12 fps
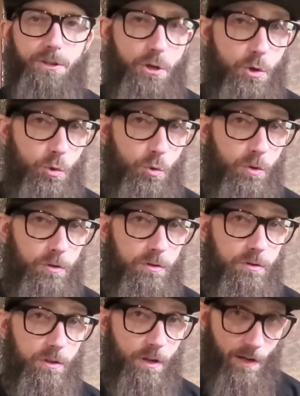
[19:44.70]
You
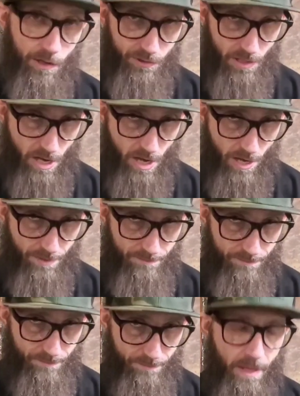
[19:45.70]
are
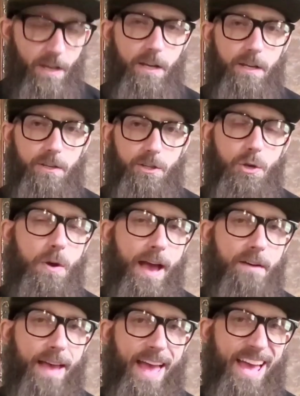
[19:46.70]
God. You
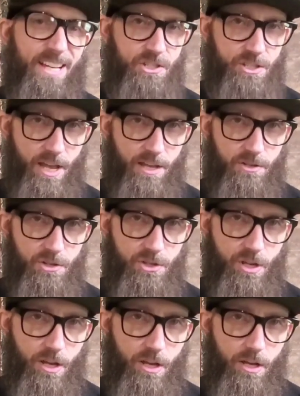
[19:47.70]
have
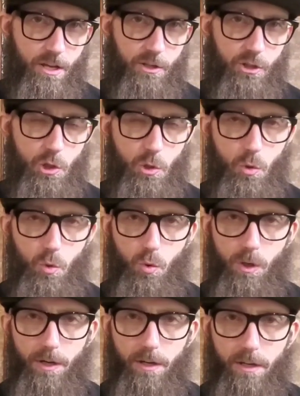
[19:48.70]
access
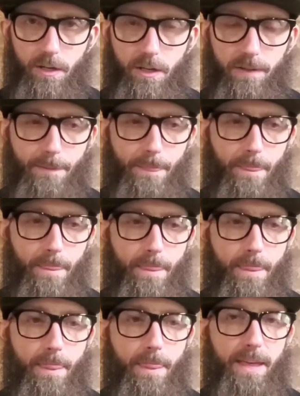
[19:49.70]
to
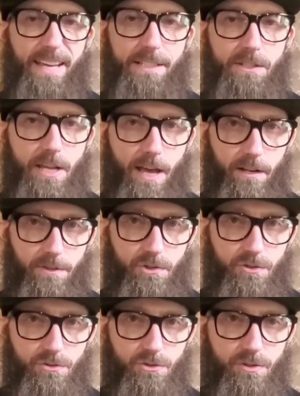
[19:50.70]

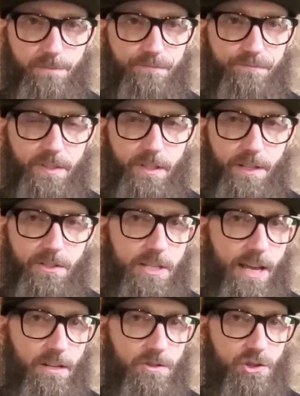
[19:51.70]
intelligence,
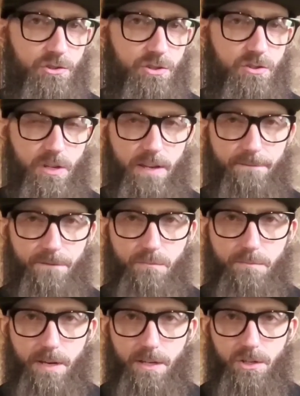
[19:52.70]
Intelligence is
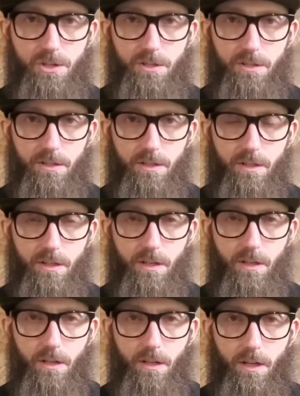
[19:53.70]
information.
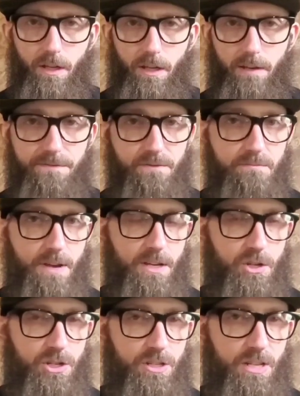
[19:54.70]

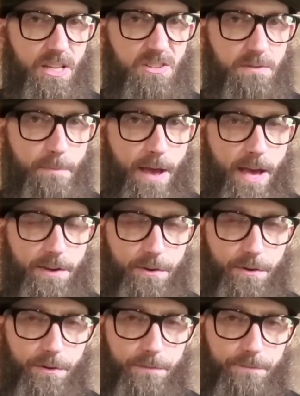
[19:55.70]
Information is
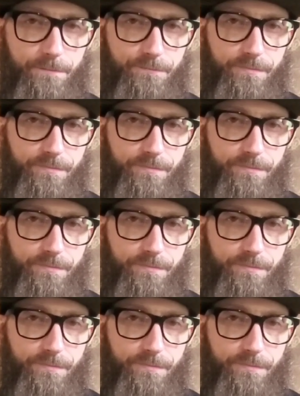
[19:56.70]
matter.